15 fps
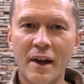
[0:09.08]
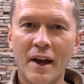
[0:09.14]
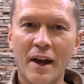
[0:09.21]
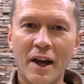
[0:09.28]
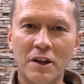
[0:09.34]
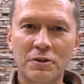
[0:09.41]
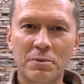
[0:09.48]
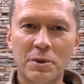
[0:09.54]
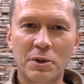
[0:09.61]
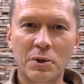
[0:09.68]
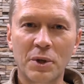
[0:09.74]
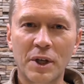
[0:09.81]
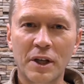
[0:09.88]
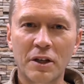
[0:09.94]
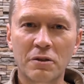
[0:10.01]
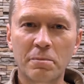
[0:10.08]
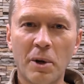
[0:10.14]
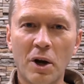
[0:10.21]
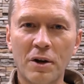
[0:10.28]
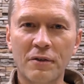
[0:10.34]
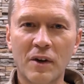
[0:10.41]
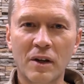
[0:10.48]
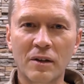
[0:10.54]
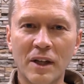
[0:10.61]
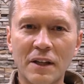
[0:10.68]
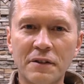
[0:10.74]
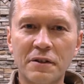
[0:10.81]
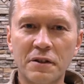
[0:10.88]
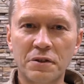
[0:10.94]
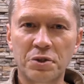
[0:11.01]
as we're doing as part of our
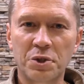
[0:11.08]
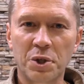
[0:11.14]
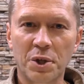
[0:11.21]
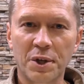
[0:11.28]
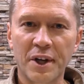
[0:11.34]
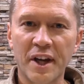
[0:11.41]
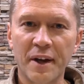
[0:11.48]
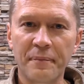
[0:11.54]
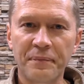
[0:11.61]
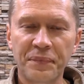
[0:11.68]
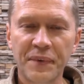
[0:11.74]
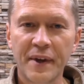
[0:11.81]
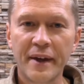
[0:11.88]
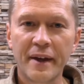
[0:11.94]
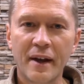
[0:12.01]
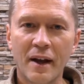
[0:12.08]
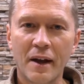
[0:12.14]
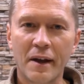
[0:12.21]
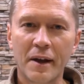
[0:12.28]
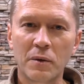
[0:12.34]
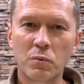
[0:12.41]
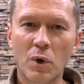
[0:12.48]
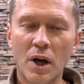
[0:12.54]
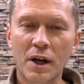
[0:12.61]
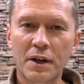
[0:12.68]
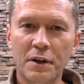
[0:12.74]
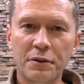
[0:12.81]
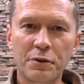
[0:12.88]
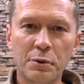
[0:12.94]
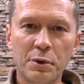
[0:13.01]
Lenten journey and
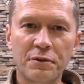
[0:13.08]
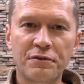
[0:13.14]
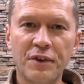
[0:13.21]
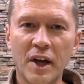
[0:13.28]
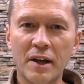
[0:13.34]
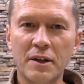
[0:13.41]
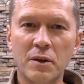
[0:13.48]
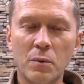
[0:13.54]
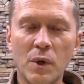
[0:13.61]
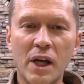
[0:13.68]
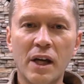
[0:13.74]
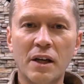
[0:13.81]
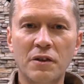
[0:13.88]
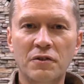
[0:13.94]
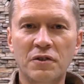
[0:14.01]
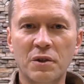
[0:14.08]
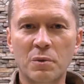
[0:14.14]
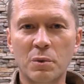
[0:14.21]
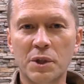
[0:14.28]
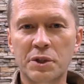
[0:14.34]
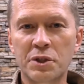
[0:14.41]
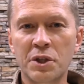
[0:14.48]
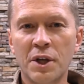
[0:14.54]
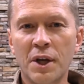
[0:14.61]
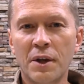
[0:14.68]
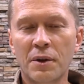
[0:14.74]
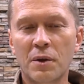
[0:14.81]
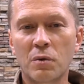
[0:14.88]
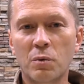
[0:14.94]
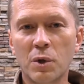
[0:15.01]
walking through and finding ways in which
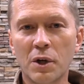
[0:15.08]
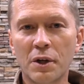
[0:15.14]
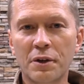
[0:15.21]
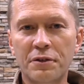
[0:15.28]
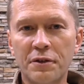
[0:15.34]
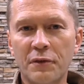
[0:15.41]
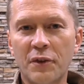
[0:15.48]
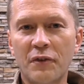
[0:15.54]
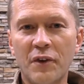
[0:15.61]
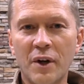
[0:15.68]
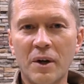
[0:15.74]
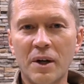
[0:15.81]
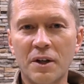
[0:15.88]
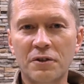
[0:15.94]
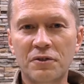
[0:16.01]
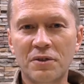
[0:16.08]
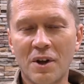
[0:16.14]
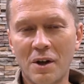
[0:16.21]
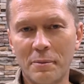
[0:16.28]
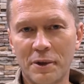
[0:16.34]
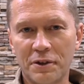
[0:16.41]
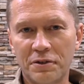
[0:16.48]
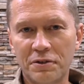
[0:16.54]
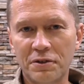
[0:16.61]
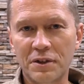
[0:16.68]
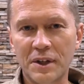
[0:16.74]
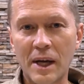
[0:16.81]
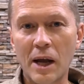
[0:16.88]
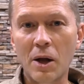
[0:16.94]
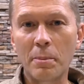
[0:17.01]
the words of the various psalmists
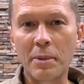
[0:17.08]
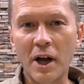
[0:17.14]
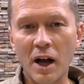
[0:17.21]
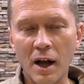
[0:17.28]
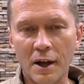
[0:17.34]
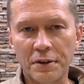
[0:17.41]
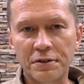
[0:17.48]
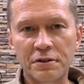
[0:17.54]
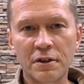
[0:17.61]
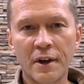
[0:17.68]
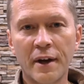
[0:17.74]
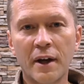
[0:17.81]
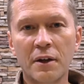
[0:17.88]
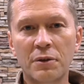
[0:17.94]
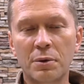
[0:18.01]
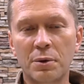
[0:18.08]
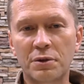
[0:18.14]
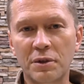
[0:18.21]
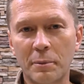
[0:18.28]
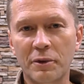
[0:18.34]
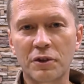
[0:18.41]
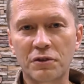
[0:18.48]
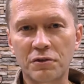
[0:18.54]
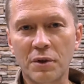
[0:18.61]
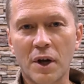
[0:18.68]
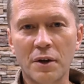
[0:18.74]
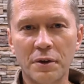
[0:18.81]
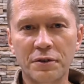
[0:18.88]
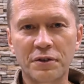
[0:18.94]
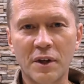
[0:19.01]
can help us through some of the
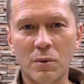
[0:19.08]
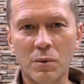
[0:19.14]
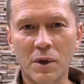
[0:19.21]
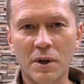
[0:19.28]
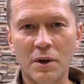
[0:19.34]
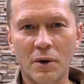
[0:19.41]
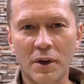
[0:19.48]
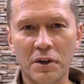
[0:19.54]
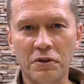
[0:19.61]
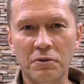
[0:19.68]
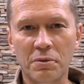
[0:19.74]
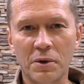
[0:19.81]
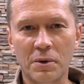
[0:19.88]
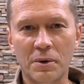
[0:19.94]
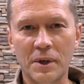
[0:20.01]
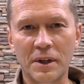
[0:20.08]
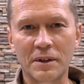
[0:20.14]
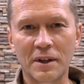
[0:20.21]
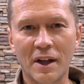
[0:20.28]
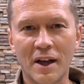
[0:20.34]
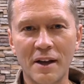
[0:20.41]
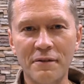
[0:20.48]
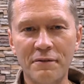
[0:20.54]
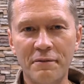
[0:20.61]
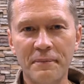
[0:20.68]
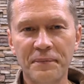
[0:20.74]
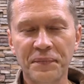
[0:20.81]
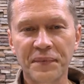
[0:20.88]
struggles that we're going through in life.